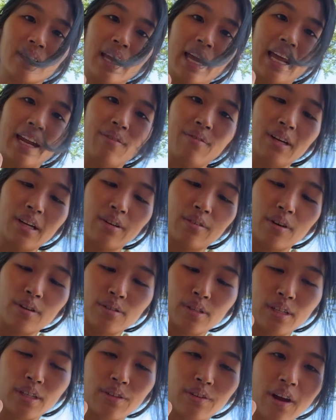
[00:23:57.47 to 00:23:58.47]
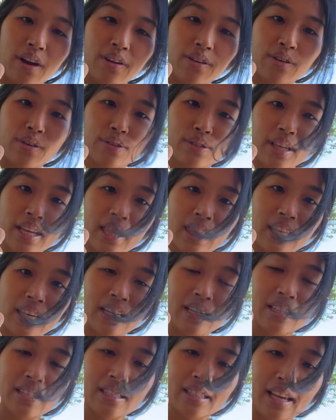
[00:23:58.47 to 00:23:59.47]
And then when it grows underground, it grows like
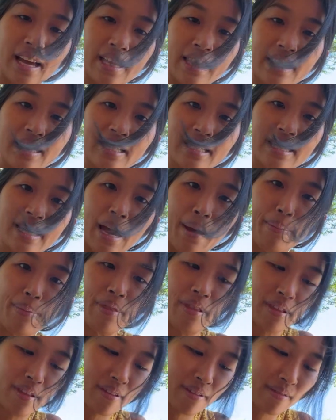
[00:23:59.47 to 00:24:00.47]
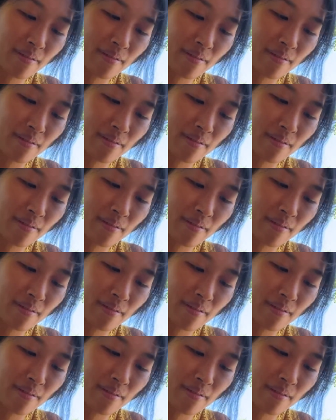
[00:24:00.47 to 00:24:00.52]
this at this depth.